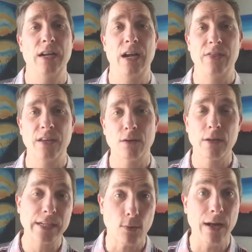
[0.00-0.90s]
and I think there were
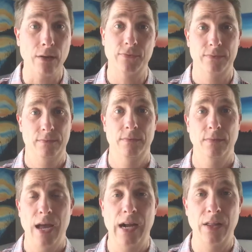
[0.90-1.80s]
like 12
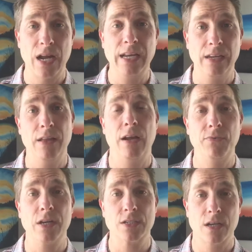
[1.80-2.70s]
out of the 90 that I finished.